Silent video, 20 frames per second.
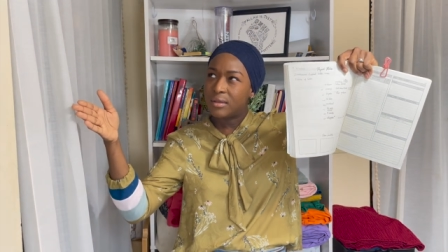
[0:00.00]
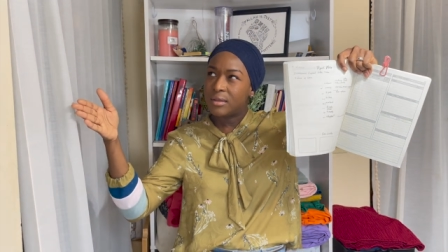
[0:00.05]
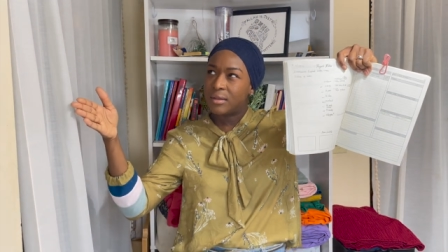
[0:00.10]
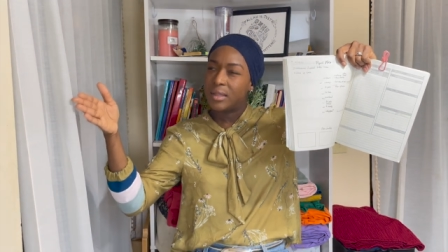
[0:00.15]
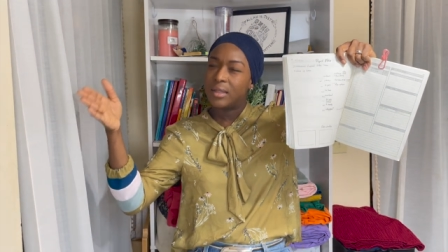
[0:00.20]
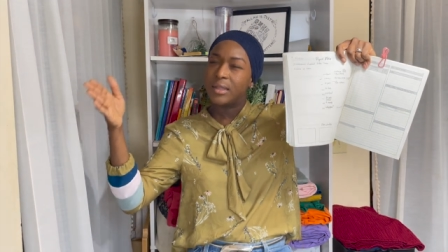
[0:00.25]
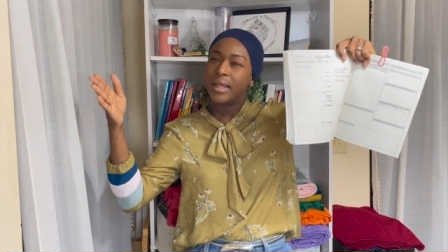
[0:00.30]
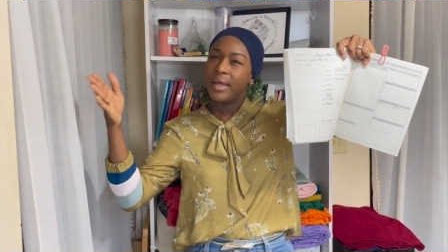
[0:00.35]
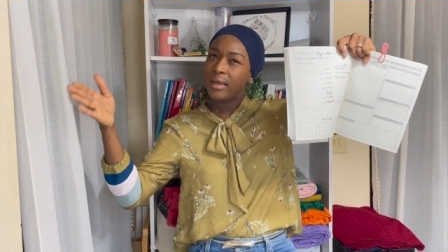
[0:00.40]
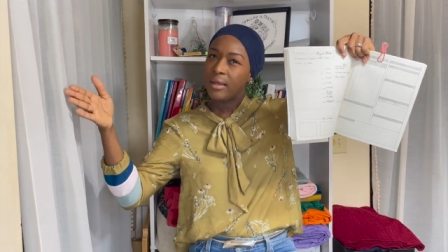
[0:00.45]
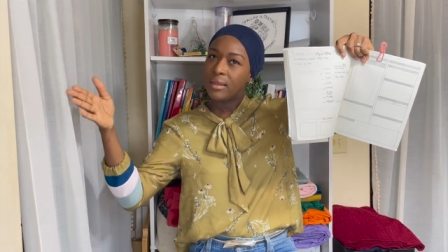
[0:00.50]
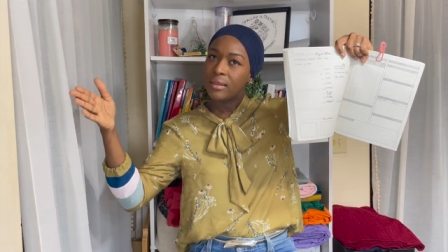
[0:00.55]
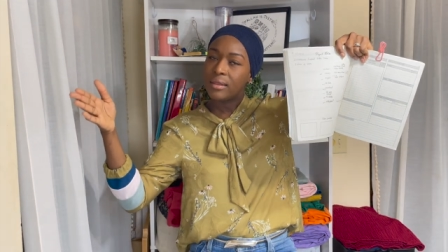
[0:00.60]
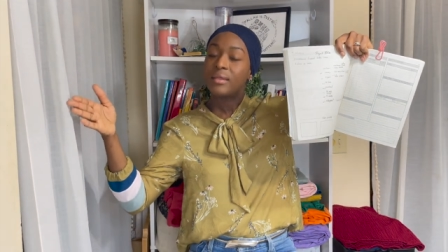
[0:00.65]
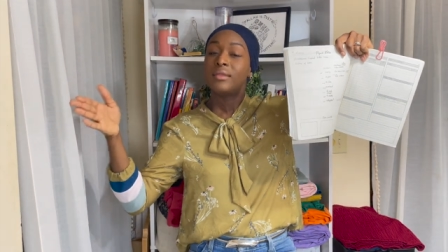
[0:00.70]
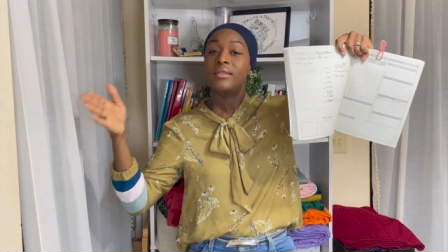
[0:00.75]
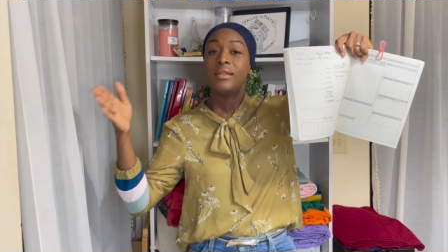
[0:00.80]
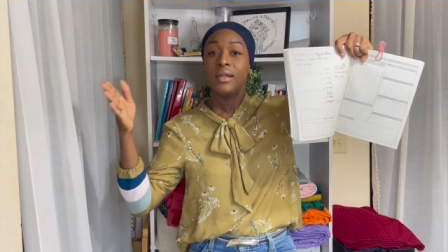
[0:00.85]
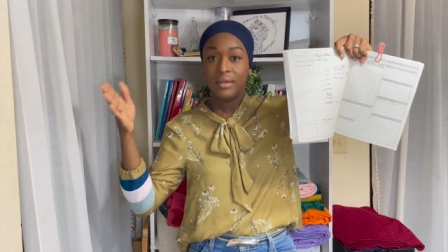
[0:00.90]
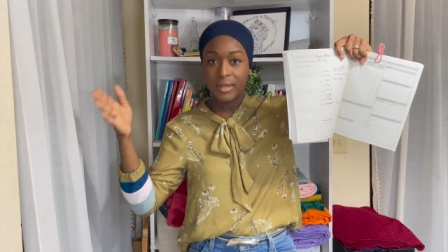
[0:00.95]
the length,
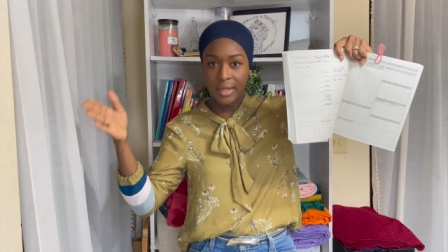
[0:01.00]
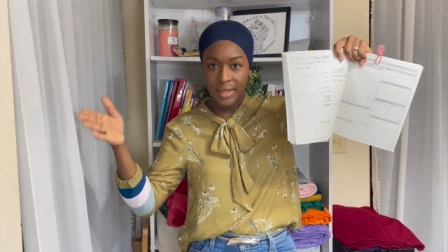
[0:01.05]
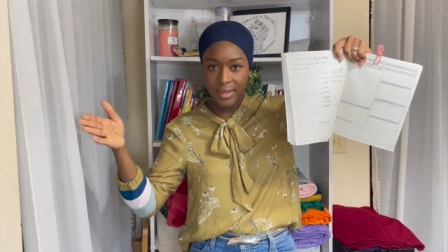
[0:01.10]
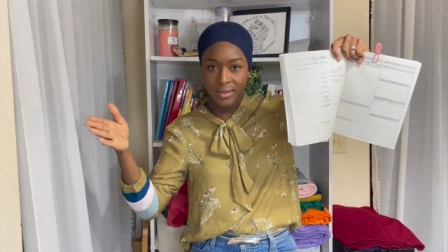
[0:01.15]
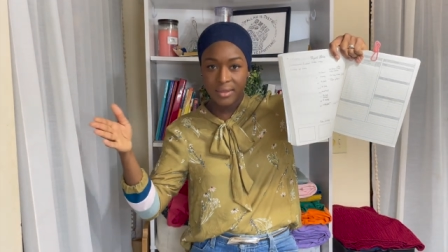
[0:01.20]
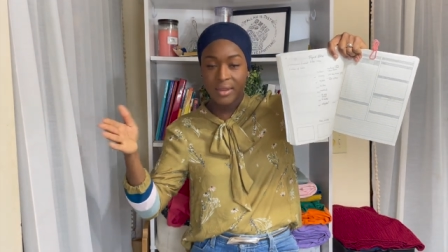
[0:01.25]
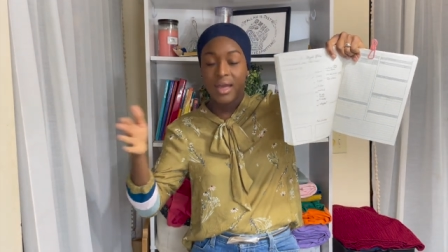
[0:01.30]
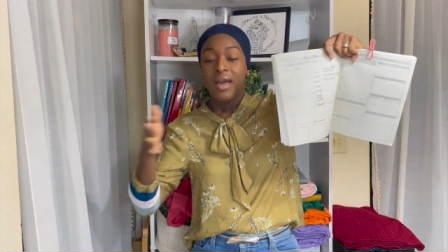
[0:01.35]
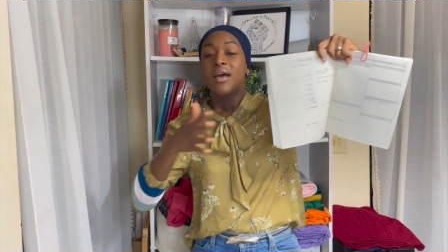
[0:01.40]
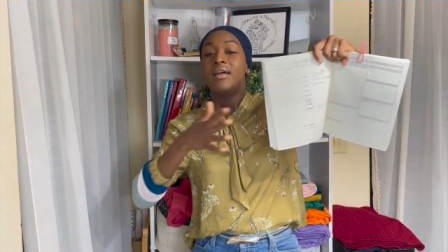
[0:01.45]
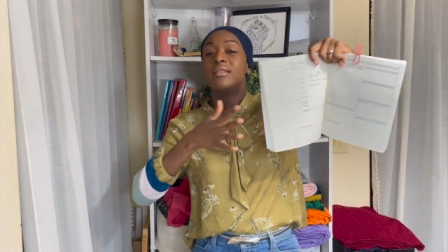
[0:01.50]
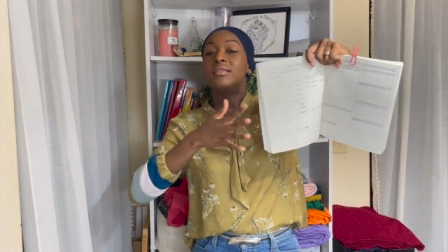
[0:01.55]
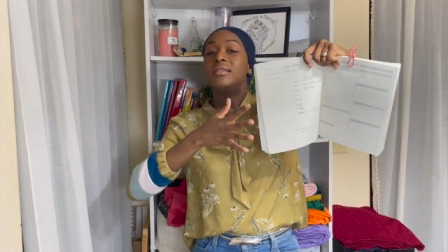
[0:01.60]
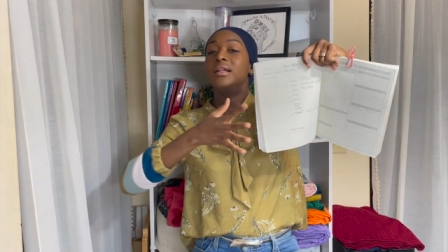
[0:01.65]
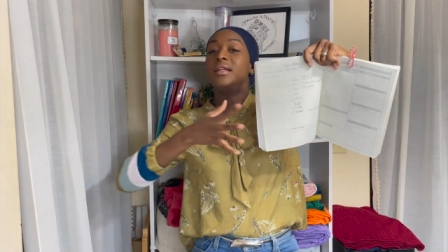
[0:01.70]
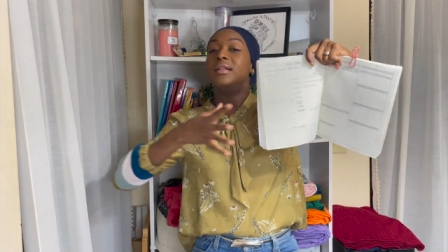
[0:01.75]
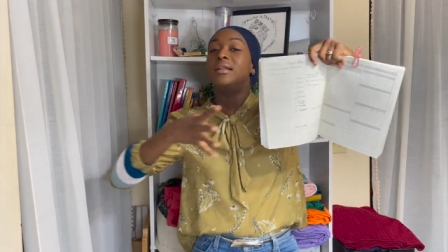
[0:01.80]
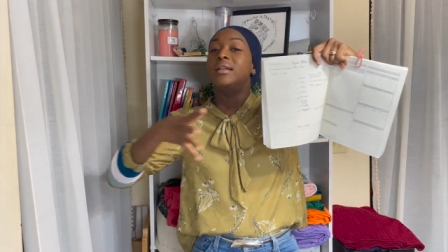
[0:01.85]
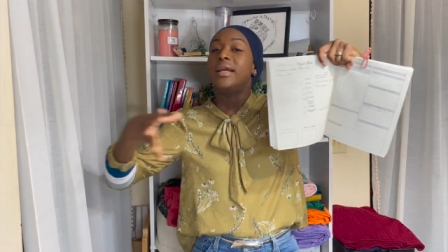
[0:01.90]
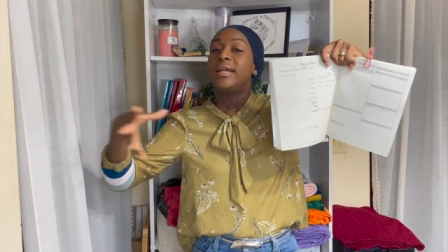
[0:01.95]
the length.
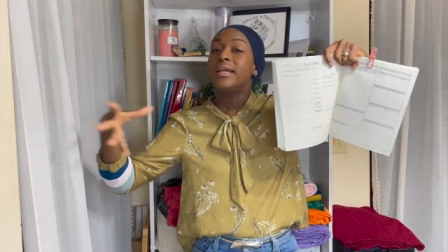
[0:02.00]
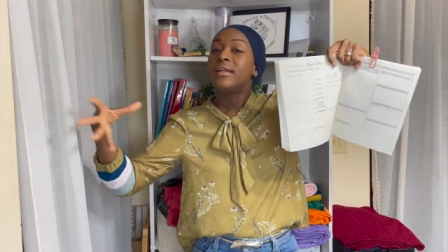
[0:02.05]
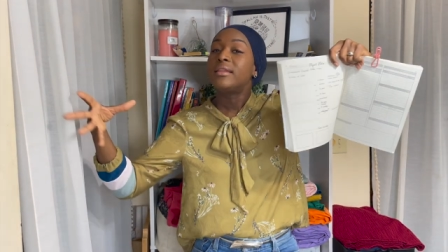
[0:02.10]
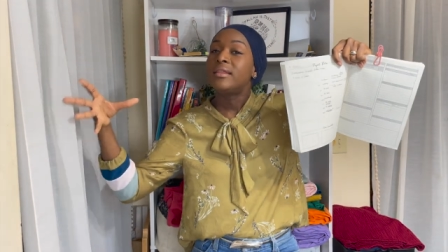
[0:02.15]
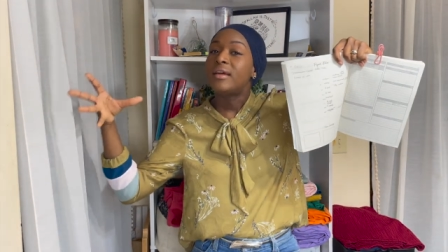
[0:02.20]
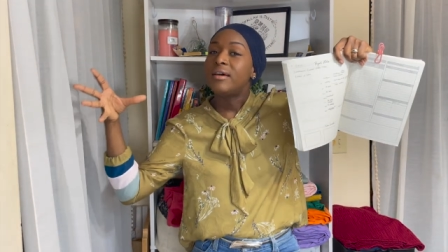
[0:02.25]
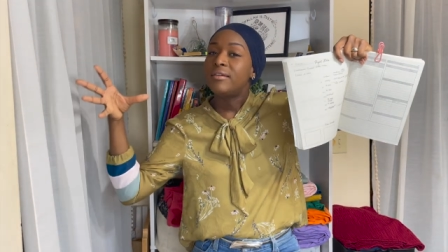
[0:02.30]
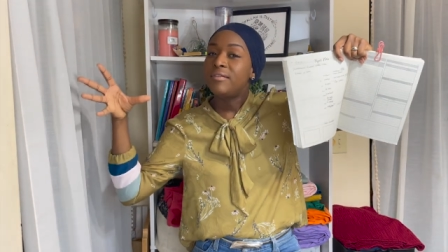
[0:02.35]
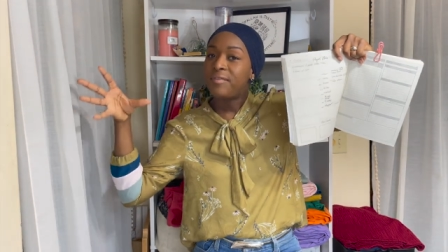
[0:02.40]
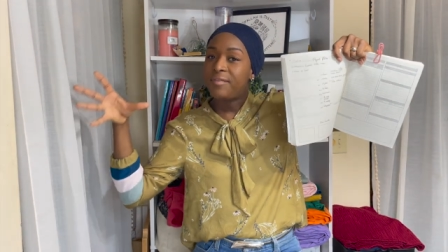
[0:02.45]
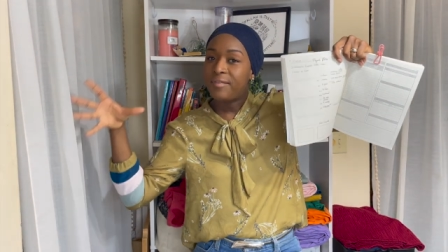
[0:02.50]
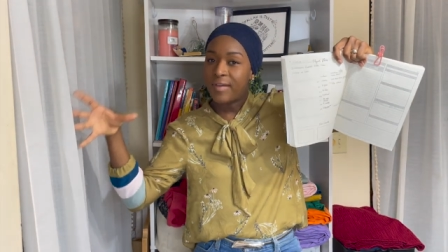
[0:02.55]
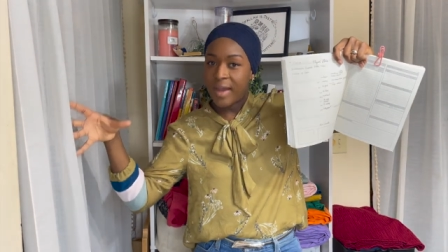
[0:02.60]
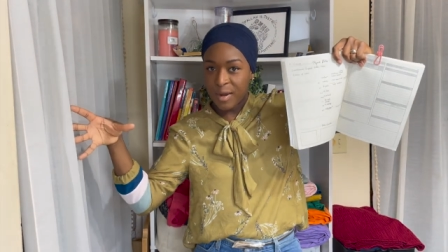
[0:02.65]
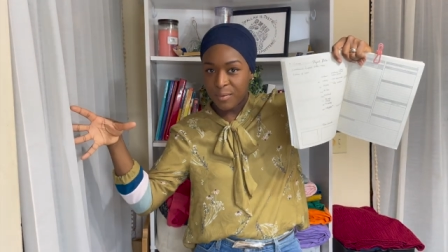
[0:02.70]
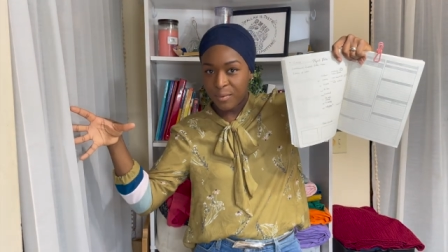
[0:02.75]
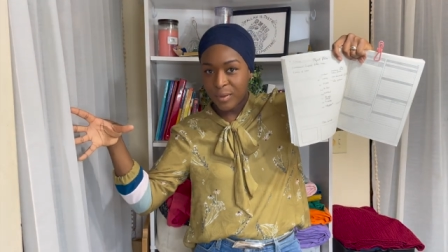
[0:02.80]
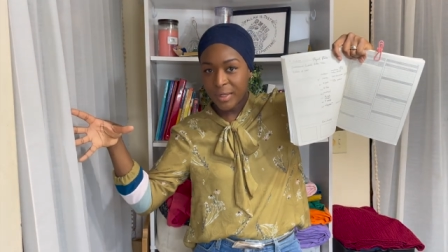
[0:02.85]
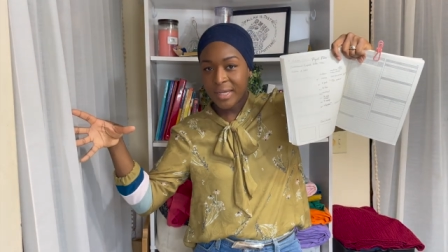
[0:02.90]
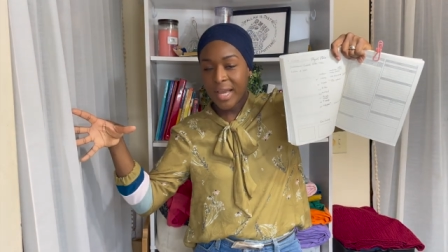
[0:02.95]
The length of
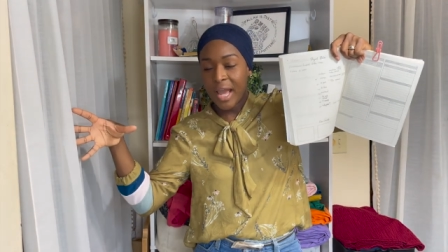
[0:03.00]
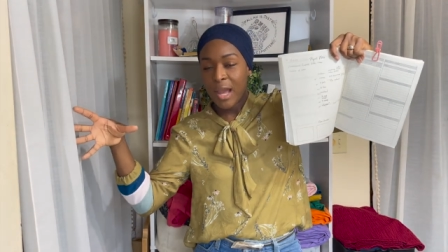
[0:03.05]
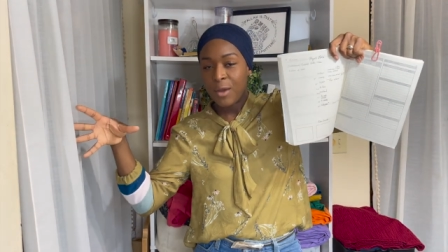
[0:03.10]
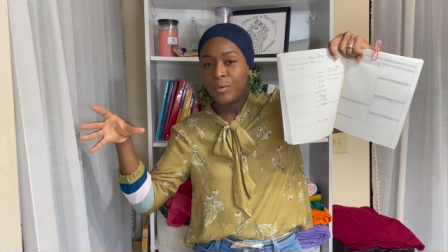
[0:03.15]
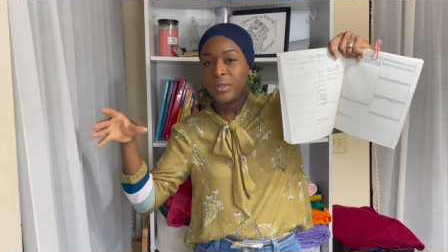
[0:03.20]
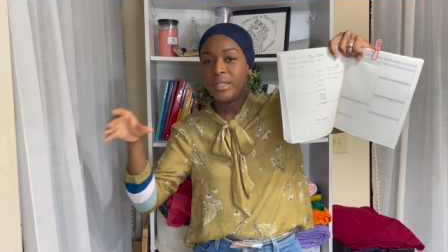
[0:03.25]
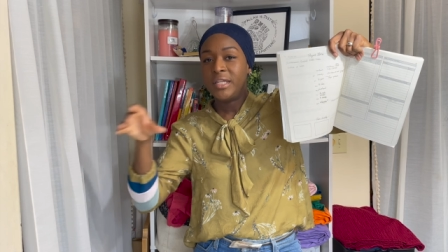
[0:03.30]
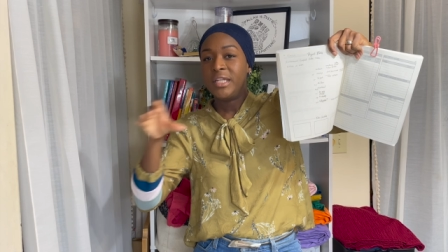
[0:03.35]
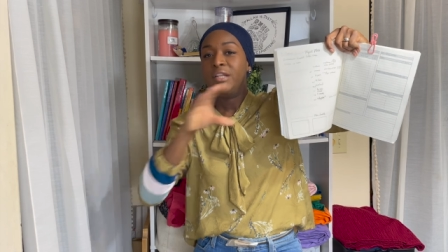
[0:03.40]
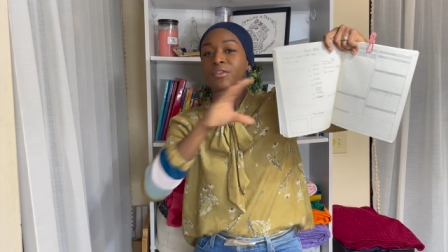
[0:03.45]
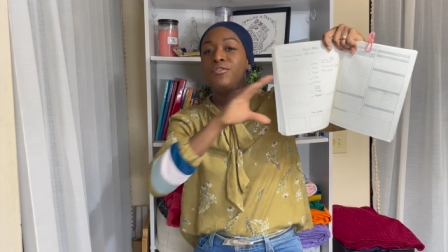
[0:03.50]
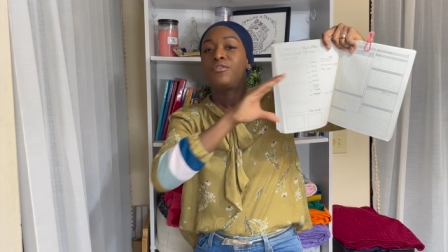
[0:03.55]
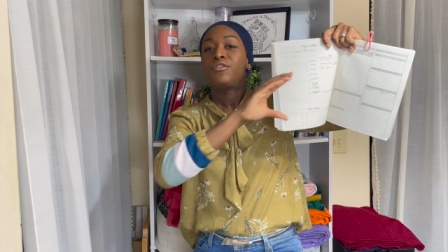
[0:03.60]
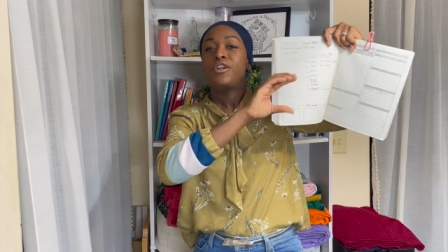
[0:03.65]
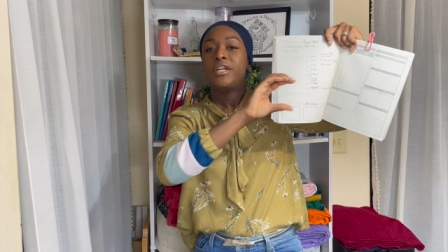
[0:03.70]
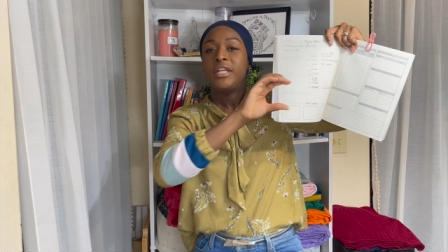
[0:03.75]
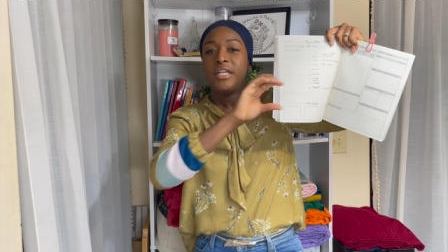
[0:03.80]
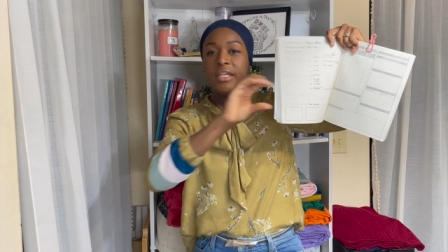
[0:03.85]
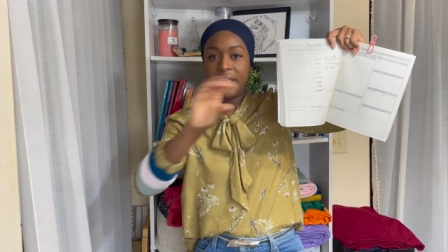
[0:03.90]
fabric I would need for